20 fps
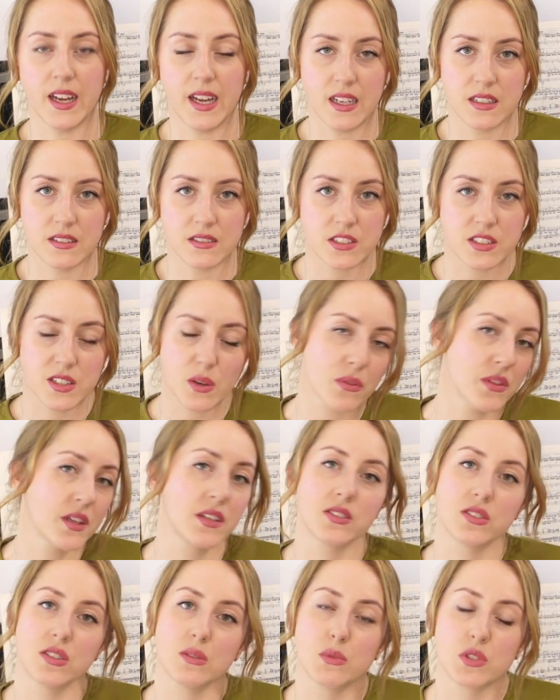and don't
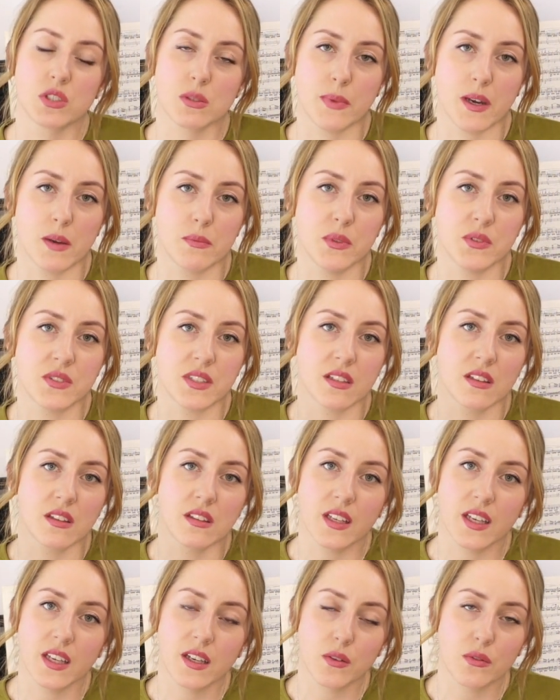think too much about music
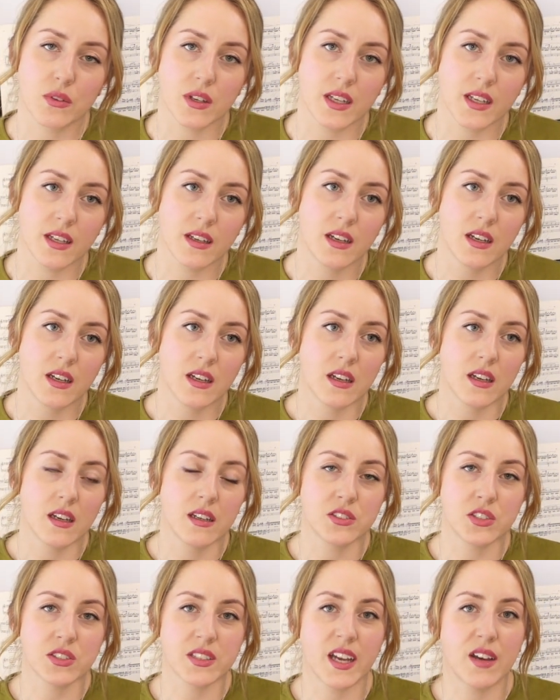theory
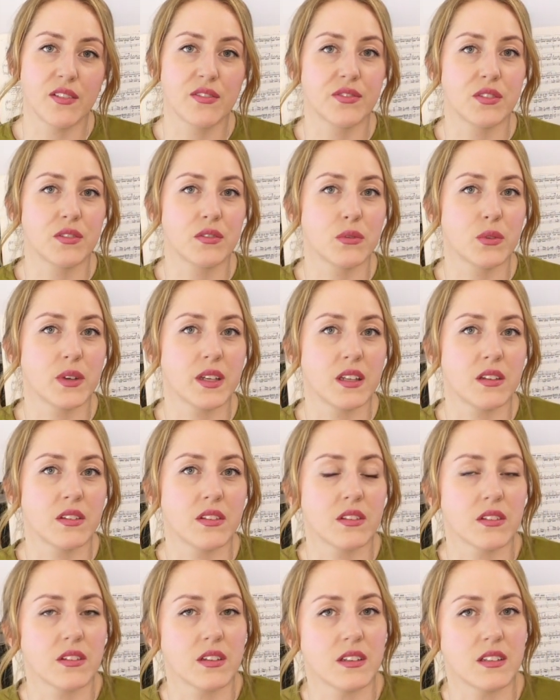and just have fun with
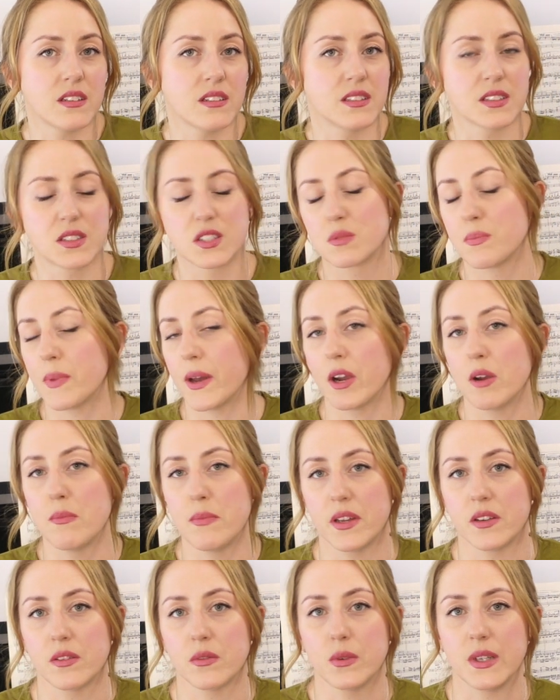and
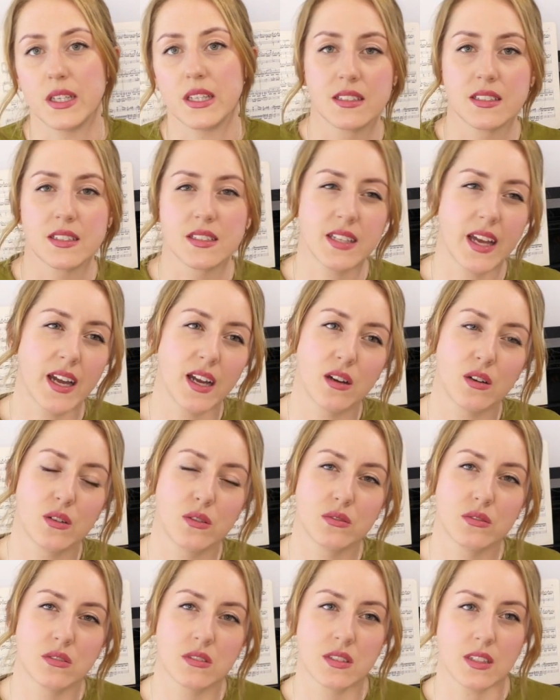experiment with
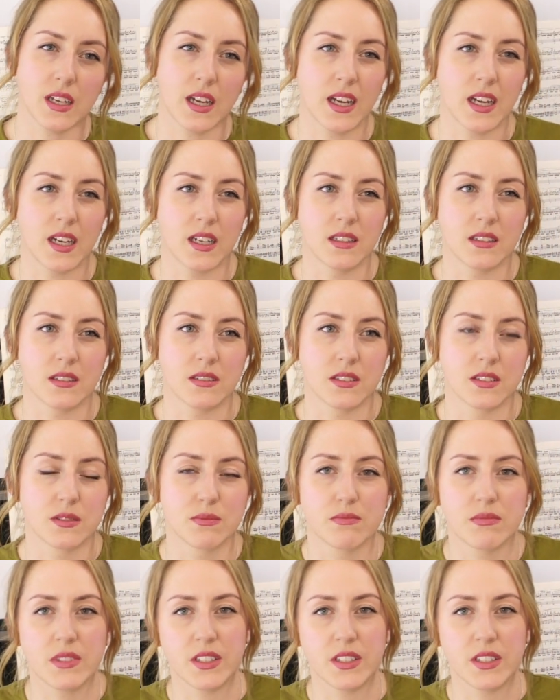sounds and,